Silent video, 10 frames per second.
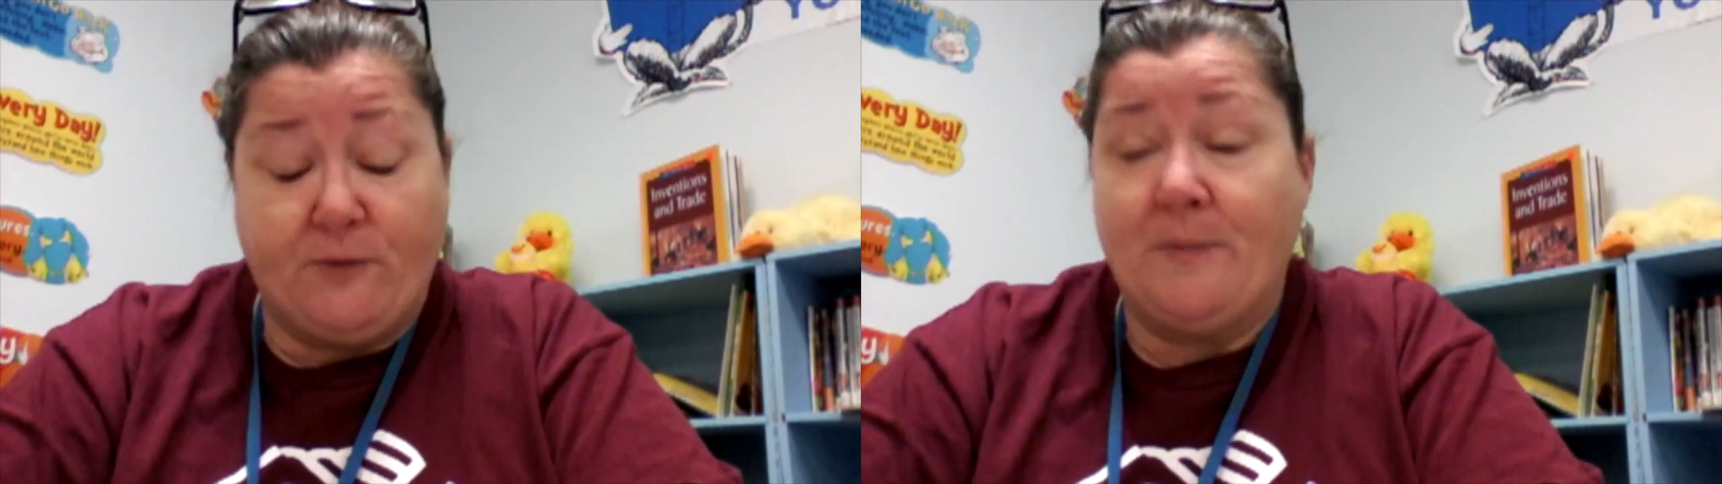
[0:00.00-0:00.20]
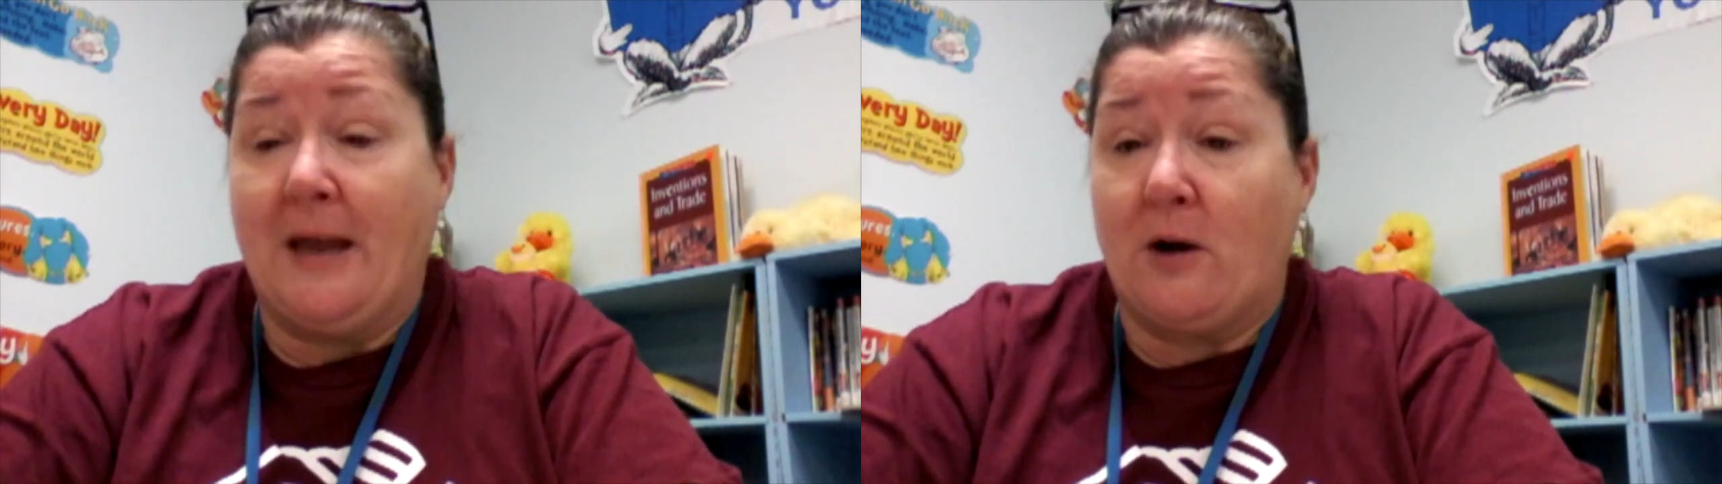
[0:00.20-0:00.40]

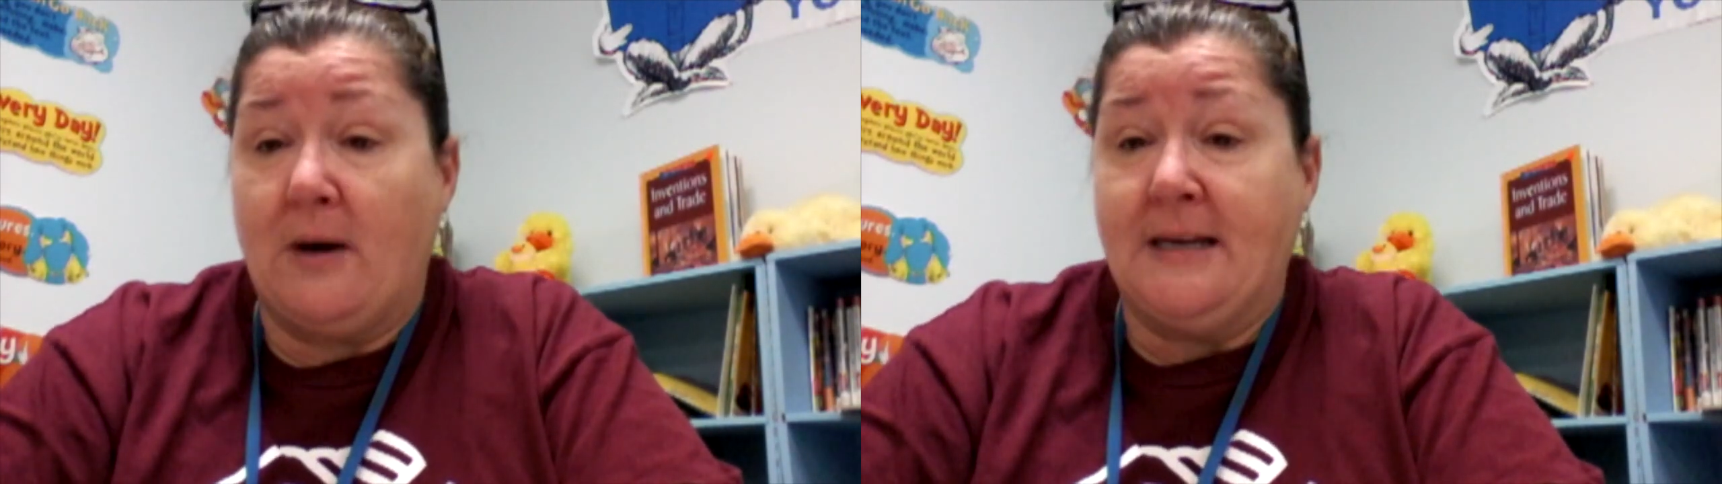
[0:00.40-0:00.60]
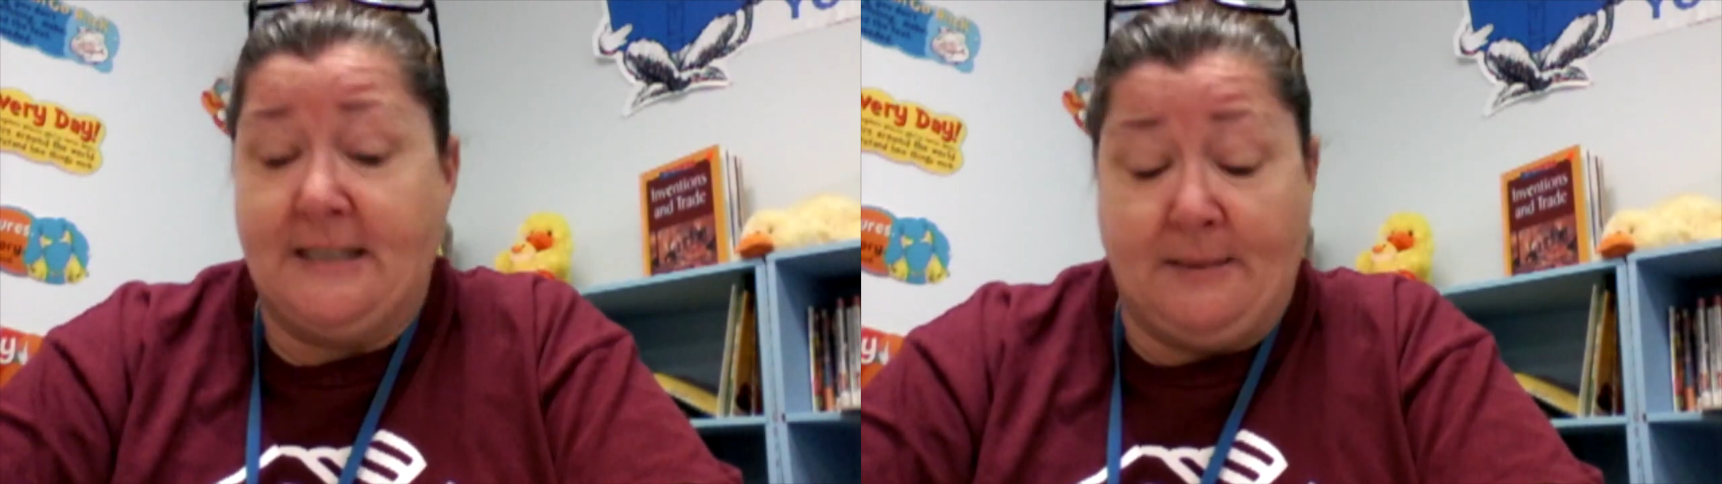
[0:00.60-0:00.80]
from that
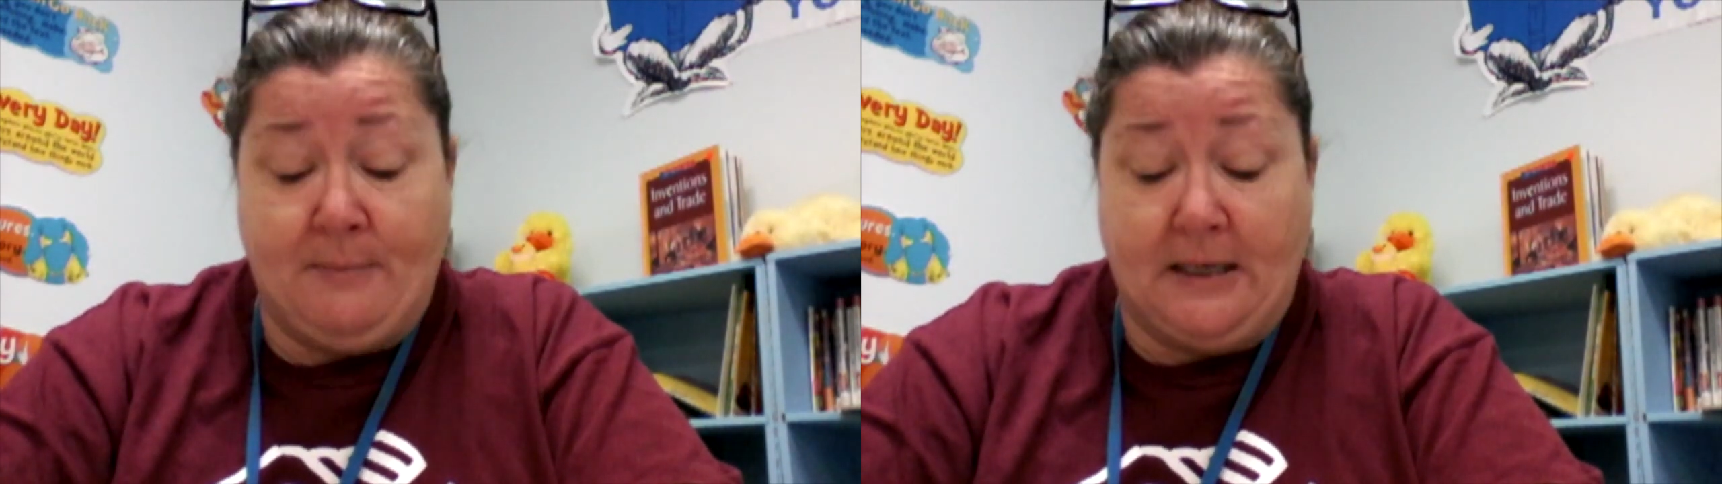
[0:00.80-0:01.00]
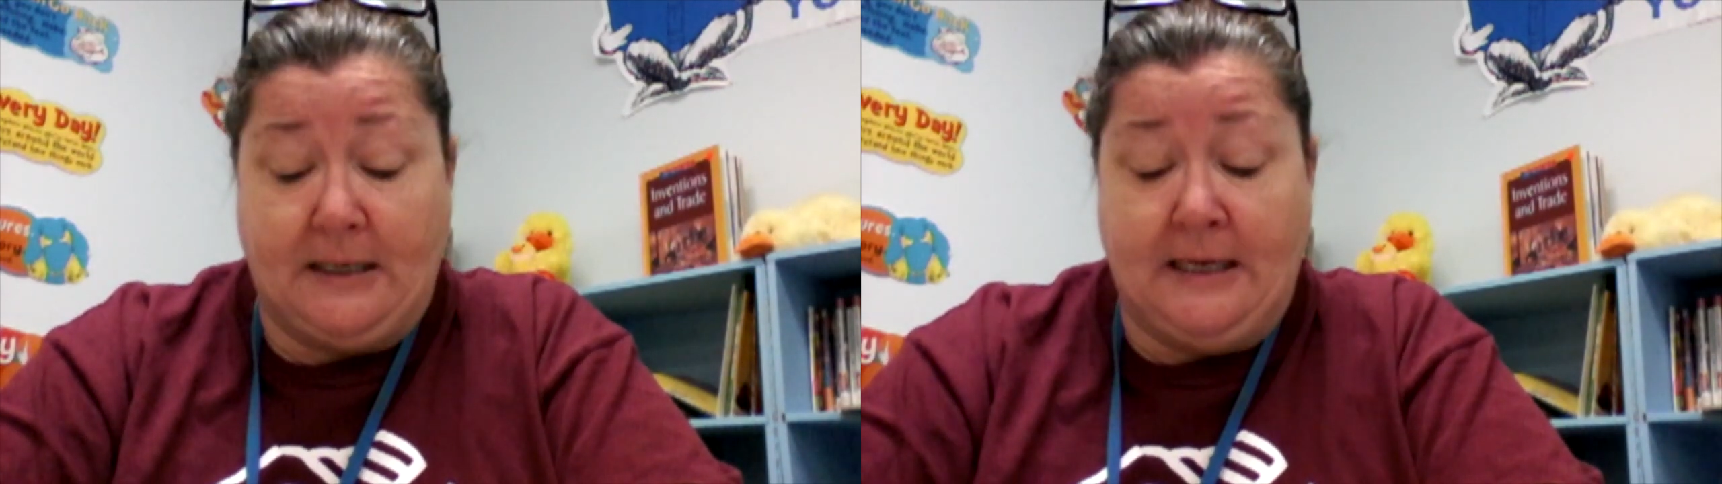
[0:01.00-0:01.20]
crazy
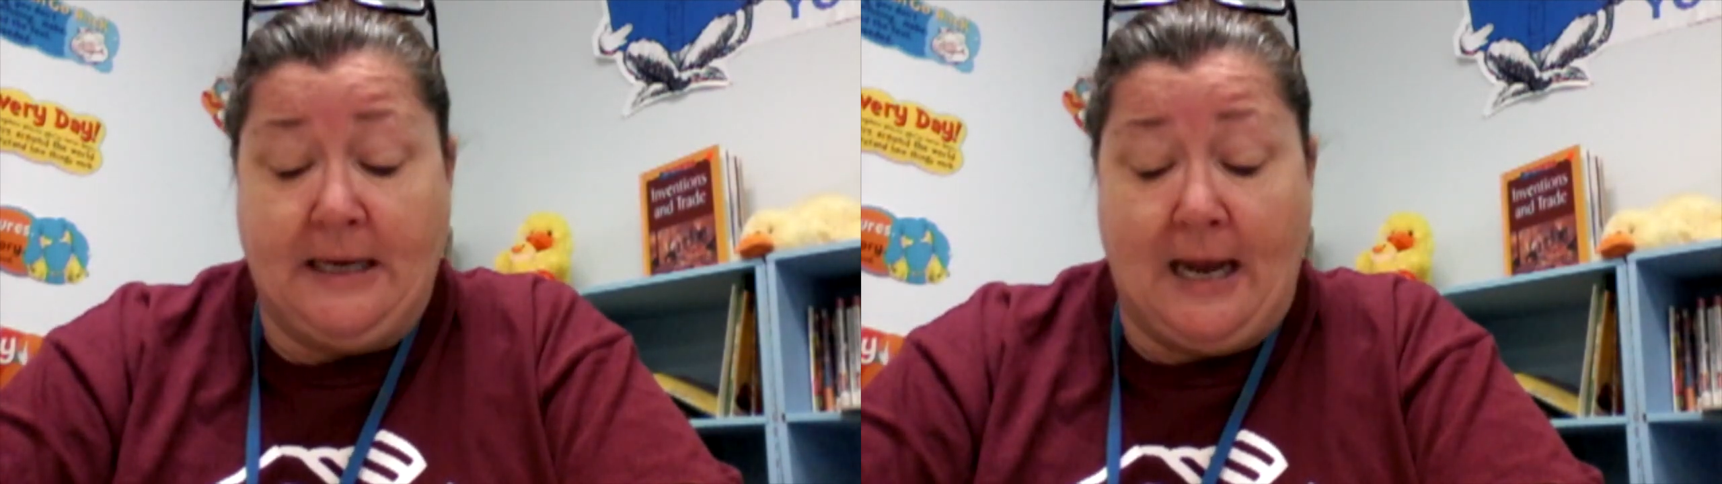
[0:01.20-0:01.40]
monkey.